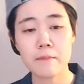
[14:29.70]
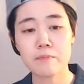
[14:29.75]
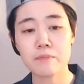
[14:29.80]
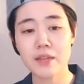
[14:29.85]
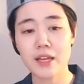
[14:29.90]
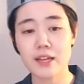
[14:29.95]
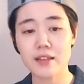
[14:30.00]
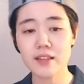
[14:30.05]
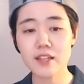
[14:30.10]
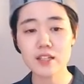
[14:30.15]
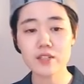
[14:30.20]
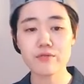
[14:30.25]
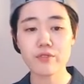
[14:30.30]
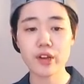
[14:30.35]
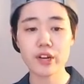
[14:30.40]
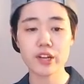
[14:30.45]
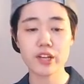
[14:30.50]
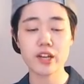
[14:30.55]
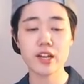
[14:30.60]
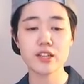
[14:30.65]
And this
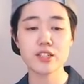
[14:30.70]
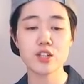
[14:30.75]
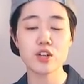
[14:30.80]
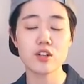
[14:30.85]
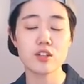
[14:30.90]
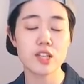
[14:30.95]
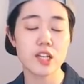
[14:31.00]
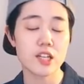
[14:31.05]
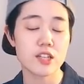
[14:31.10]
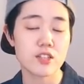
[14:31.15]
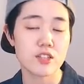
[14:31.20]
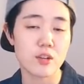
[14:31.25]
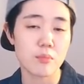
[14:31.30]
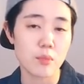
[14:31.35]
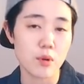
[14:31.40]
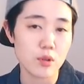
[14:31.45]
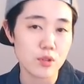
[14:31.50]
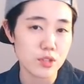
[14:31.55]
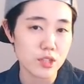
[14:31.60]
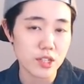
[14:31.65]
variation is the
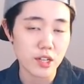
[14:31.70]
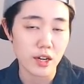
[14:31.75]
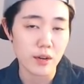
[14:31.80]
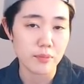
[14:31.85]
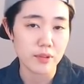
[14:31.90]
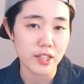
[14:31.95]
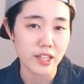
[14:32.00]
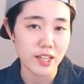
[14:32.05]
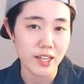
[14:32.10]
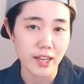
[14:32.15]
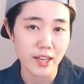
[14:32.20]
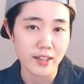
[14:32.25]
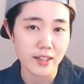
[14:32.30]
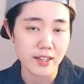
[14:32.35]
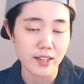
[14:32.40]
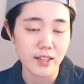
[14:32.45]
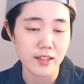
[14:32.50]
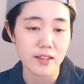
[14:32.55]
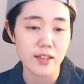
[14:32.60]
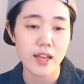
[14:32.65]
most
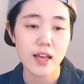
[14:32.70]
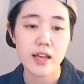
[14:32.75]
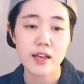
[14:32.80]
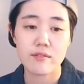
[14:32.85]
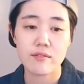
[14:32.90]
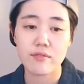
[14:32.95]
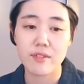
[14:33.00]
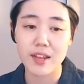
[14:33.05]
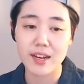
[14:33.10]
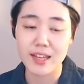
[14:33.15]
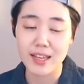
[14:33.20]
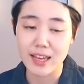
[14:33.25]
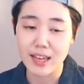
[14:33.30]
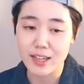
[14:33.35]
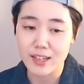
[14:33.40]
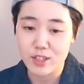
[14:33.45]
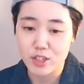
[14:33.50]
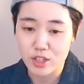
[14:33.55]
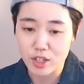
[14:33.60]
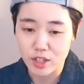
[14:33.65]
complicated
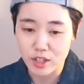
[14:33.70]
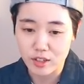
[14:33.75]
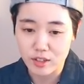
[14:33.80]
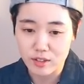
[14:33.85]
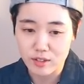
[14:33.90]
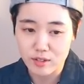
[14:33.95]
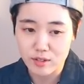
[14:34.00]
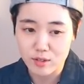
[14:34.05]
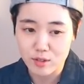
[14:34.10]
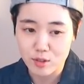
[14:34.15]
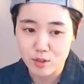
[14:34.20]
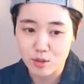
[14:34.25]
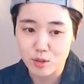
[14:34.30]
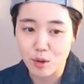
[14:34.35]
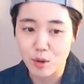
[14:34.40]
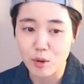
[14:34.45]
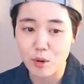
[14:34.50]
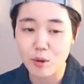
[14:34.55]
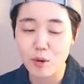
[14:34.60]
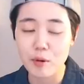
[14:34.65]
variation,
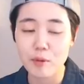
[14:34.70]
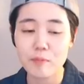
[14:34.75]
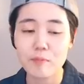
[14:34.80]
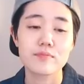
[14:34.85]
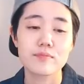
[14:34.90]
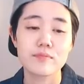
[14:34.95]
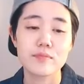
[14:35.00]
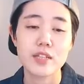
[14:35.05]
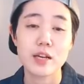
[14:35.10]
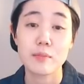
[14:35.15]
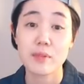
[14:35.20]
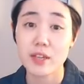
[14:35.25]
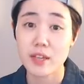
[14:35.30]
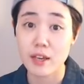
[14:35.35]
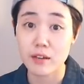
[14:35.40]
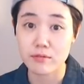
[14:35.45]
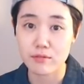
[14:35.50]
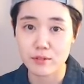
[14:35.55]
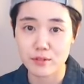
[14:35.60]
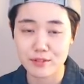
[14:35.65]
so be
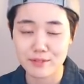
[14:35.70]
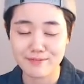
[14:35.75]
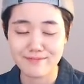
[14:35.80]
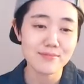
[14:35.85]
careful.